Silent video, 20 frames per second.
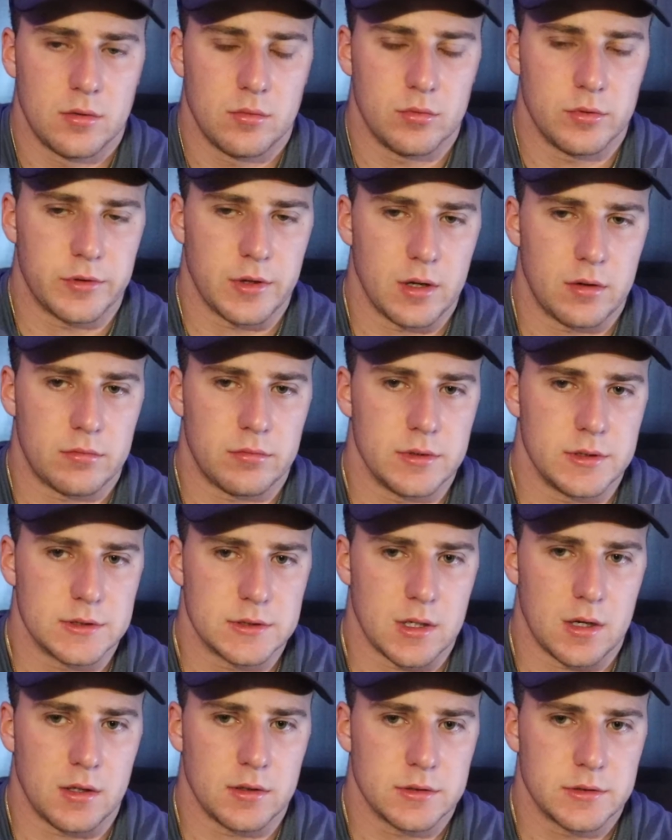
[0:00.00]
without
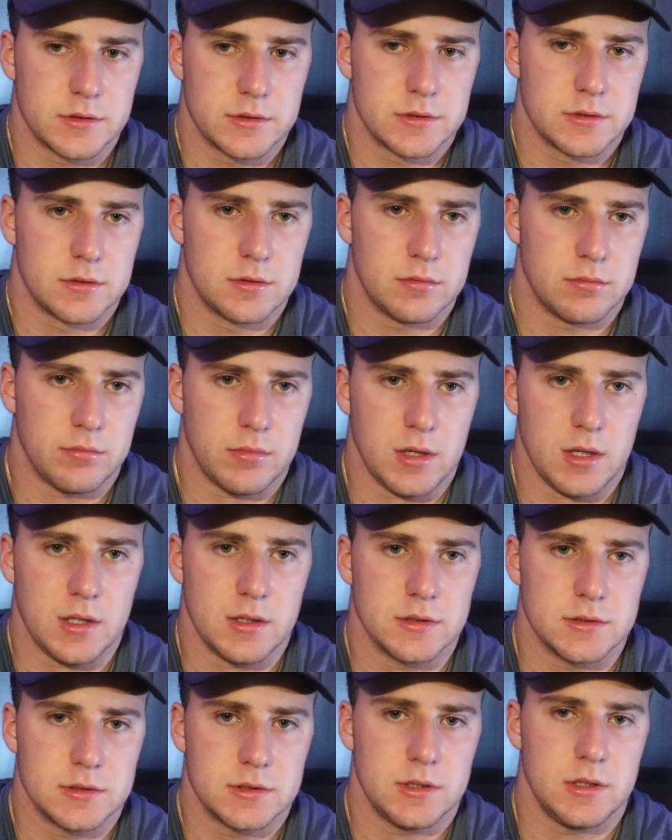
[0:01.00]
results
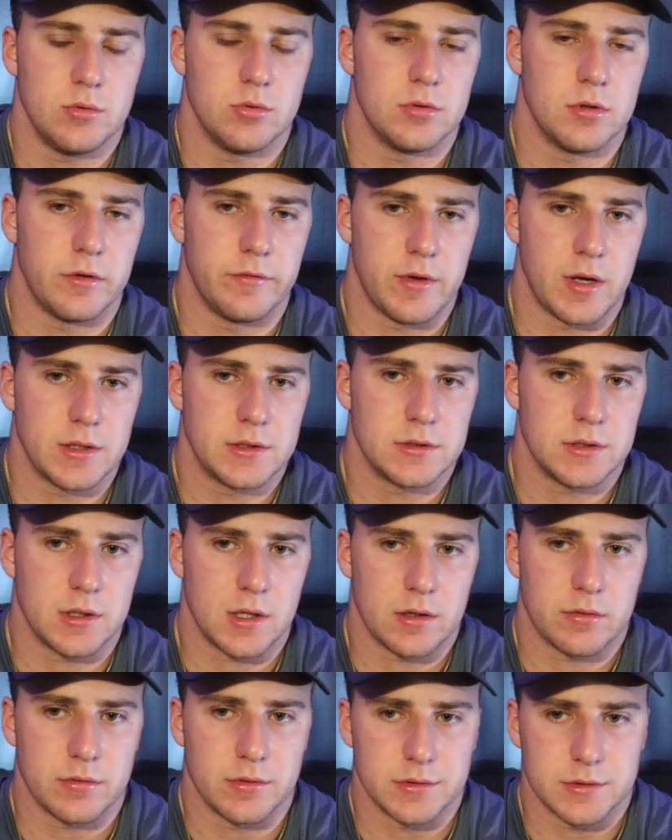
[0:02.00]
means you will
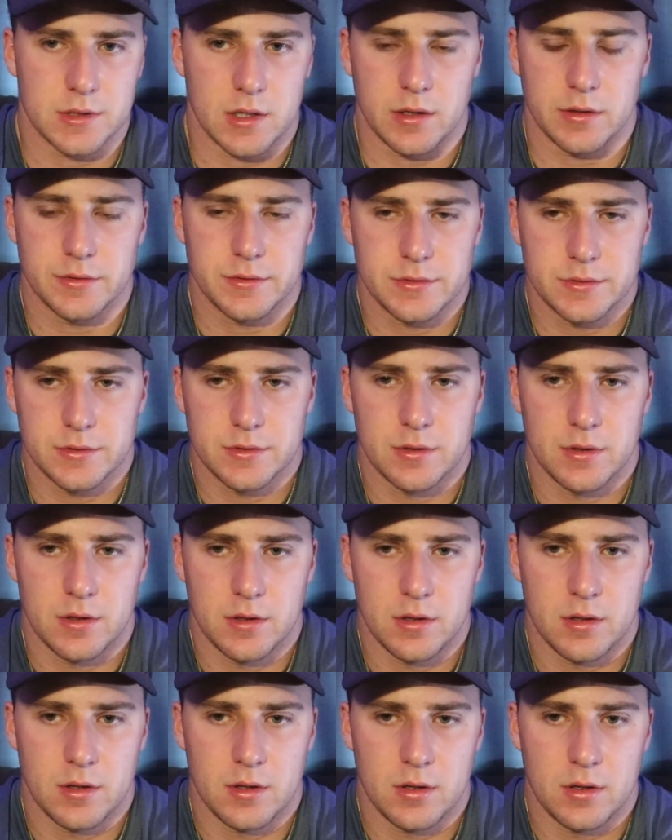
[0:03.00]
eventually get results.
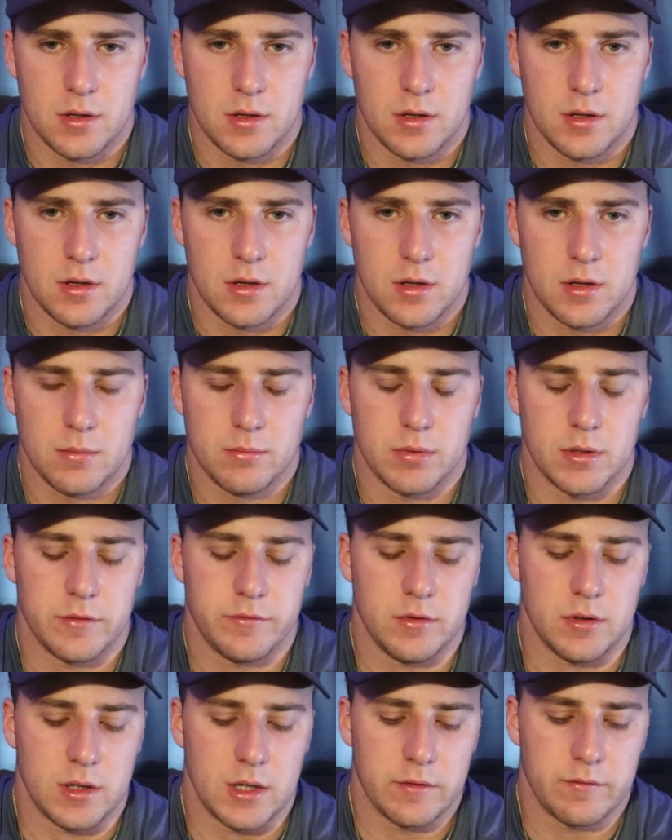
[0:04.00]
But
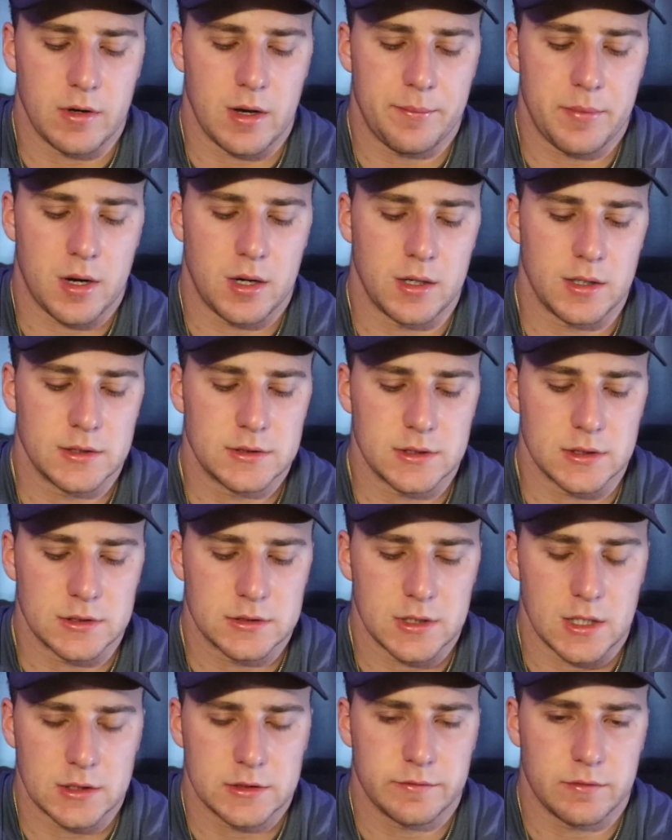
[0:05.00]
if you give up on a
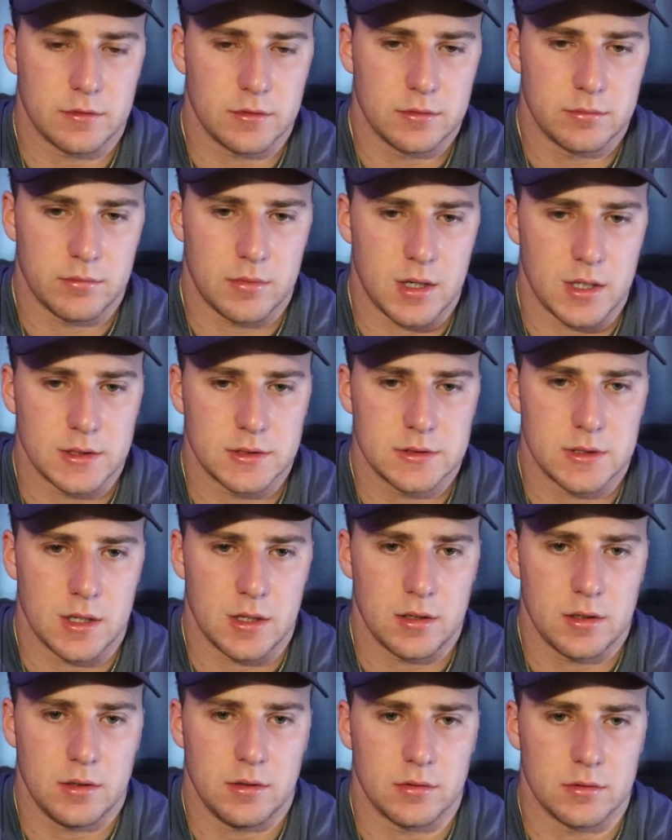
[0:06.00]
successful
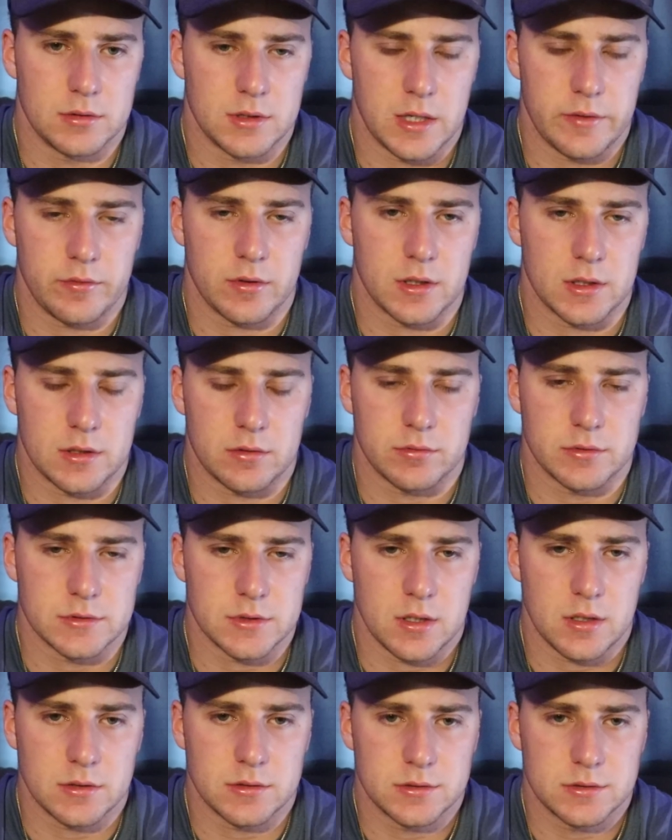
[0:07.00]
mindset, you will never get the
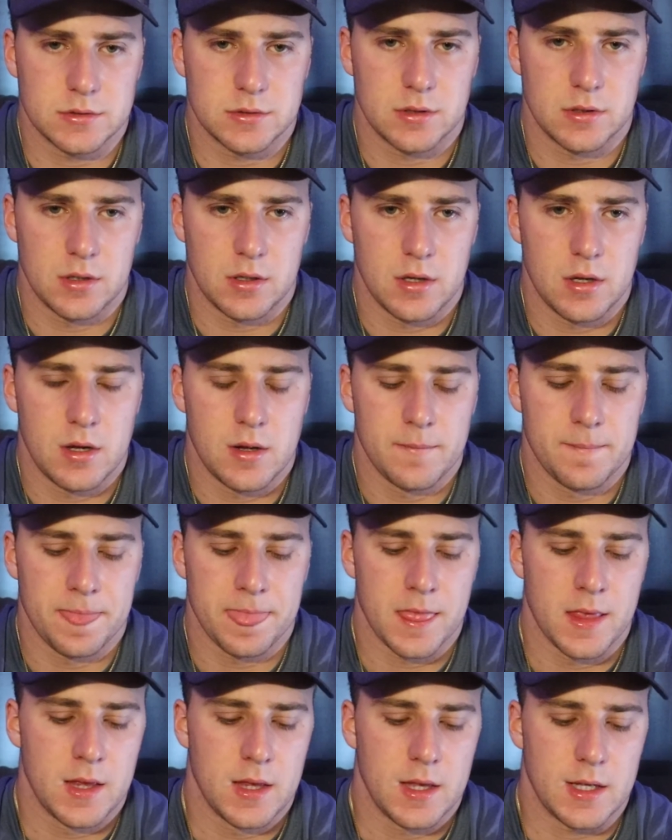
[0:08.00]
results.
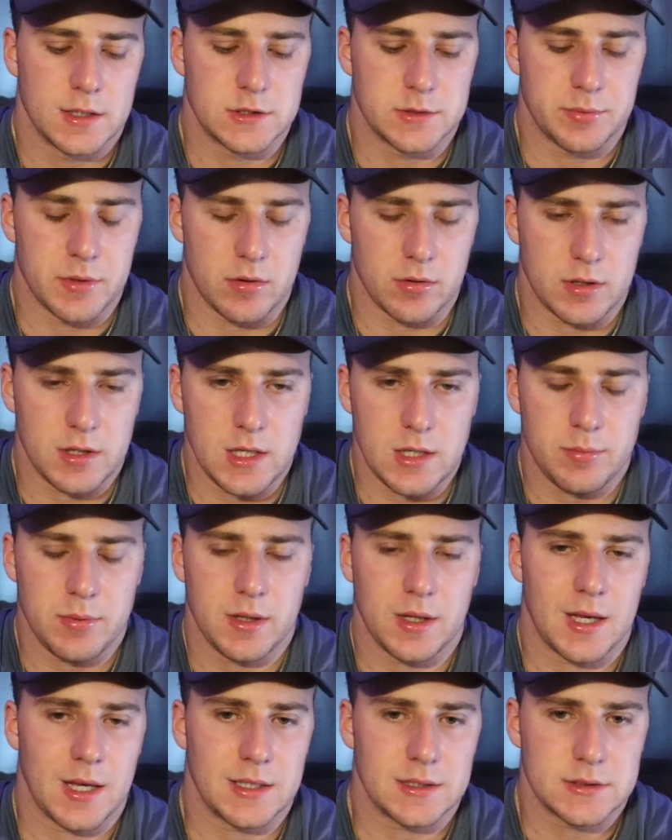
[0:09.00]
It's about
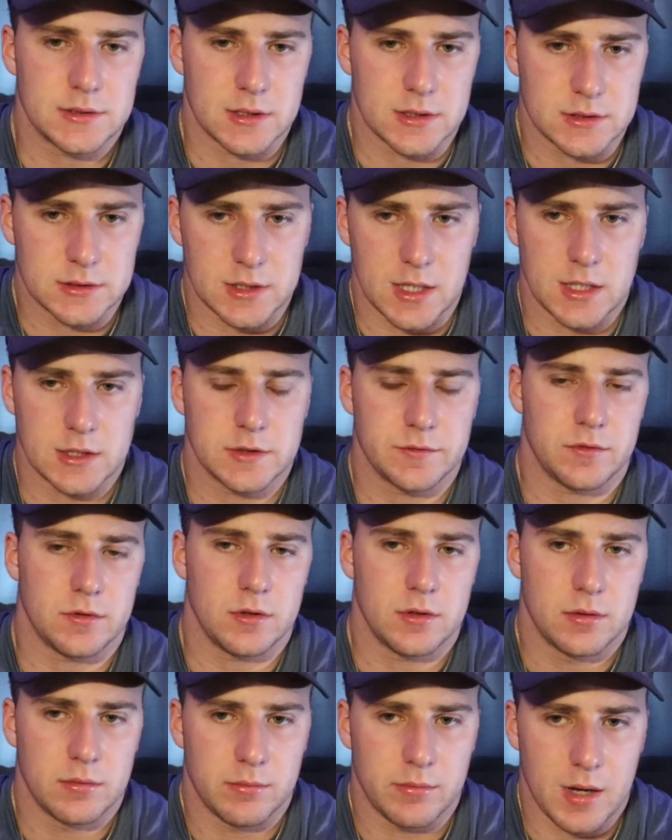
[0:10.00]
keeping a
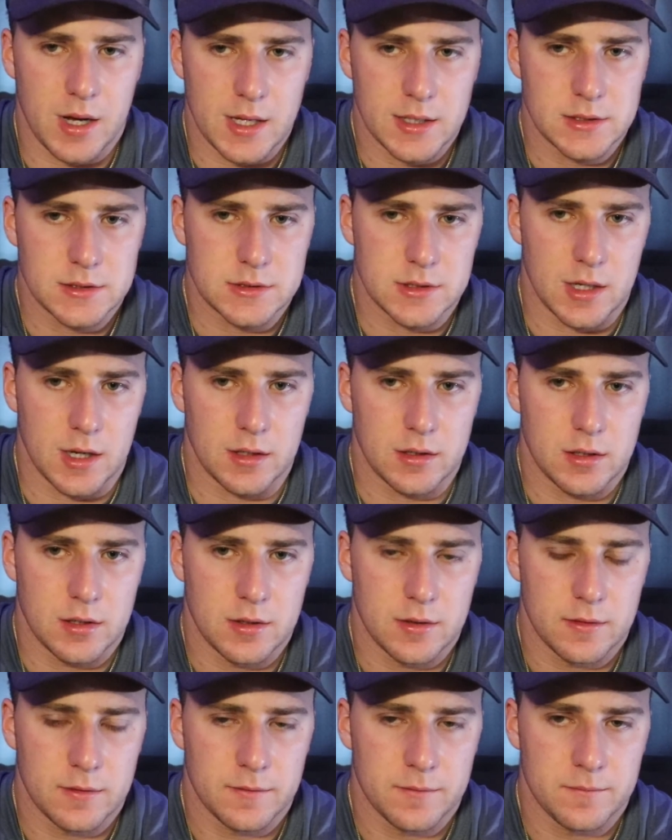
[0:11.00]
successful mindset
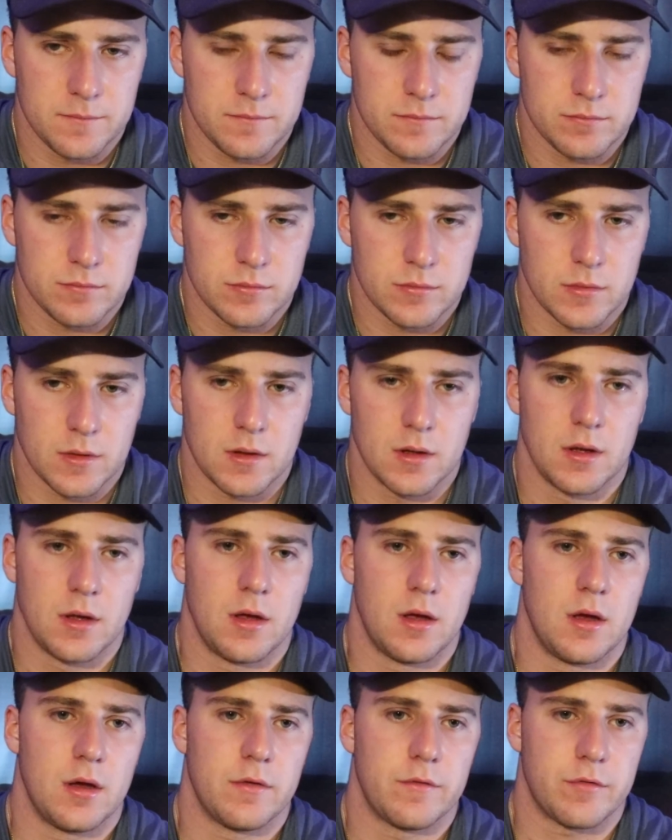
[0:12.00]

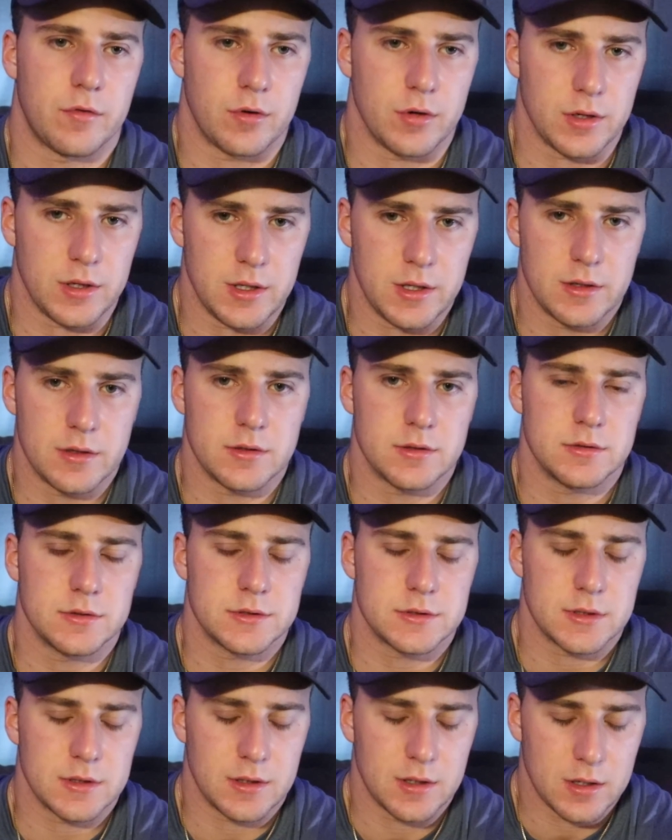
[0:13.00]
for
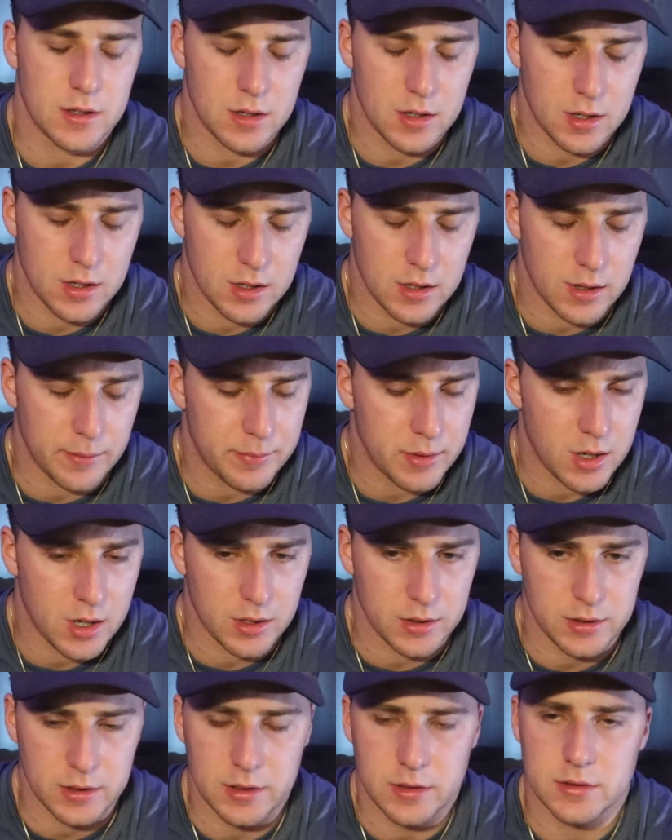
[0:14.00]
years
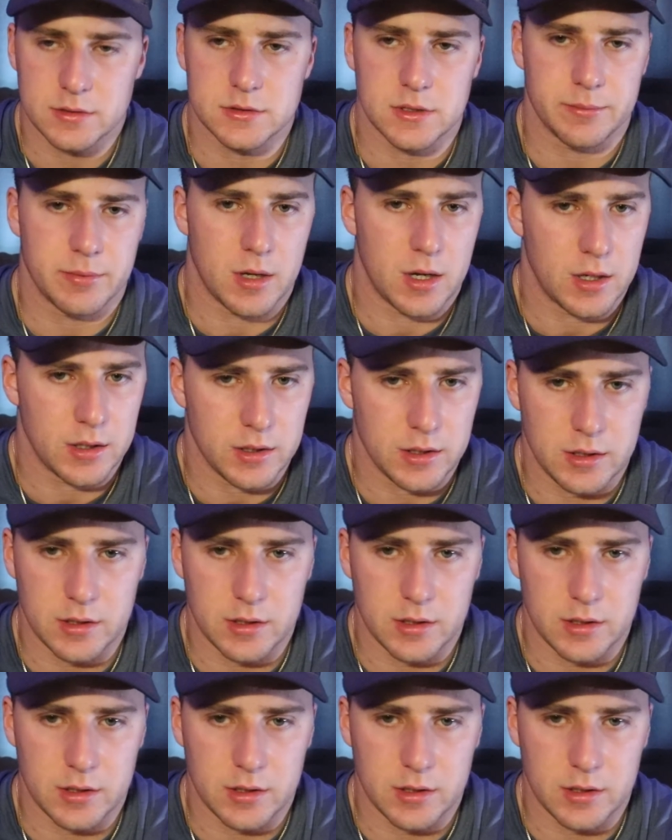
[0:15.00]
upon years upon